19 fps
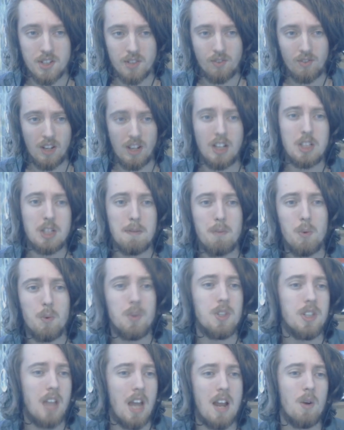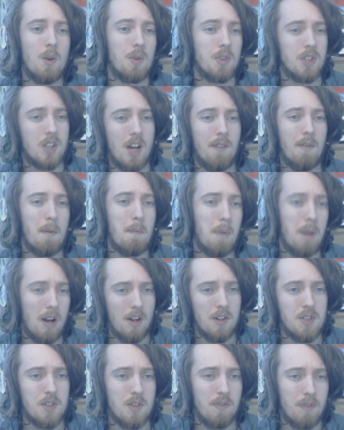Flexible scales cover
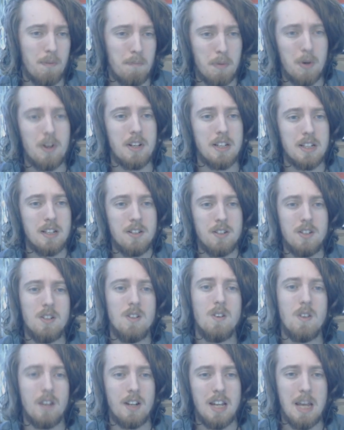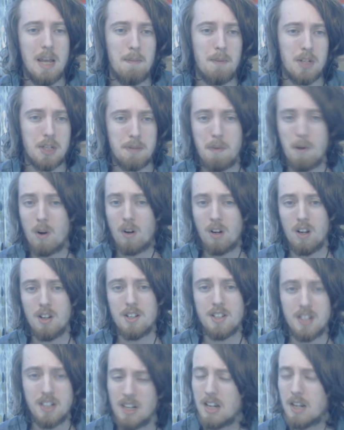parts of the body and do not inhibit
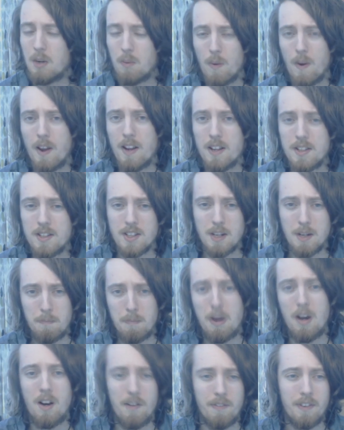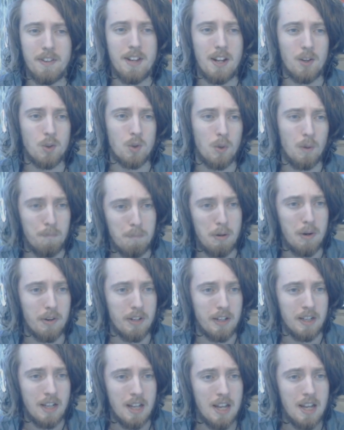spellcasting in any way as they are part of the natural
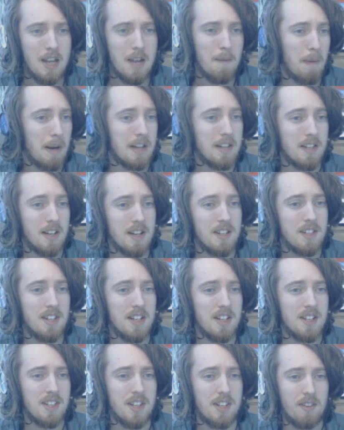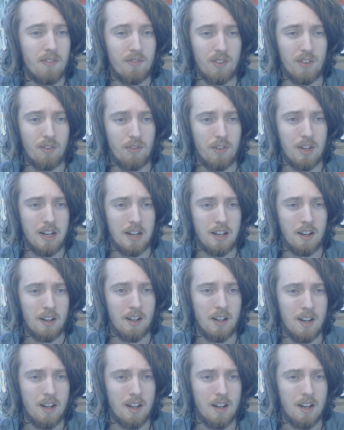body. Base AC is set to 15.